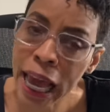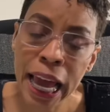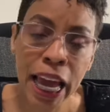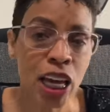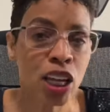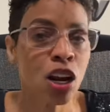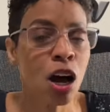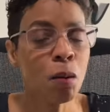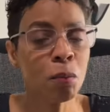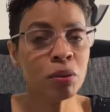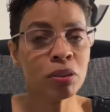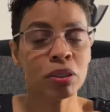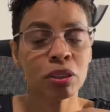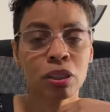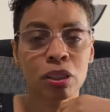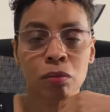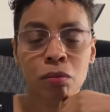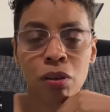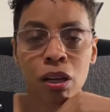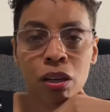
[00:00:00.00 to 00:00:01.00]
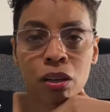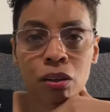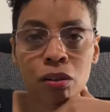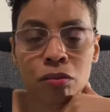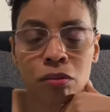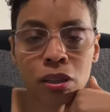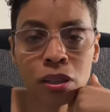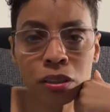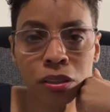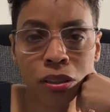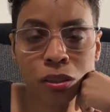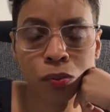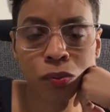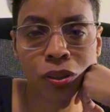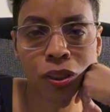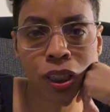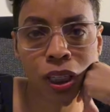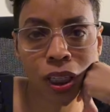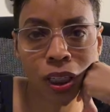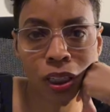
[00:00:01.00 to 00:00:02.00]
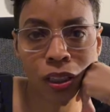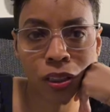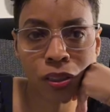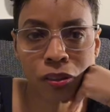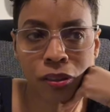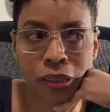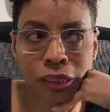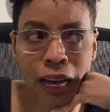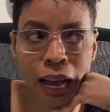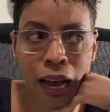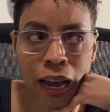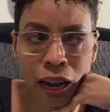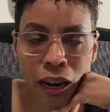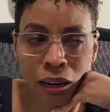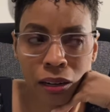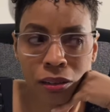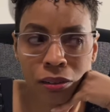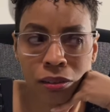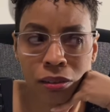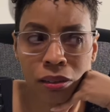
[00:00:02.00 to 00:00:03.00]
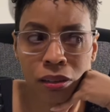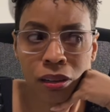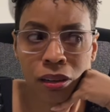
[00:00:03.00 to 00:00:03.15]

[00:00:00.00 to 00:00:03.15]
It almost seemed like Ernesto was getting a little tired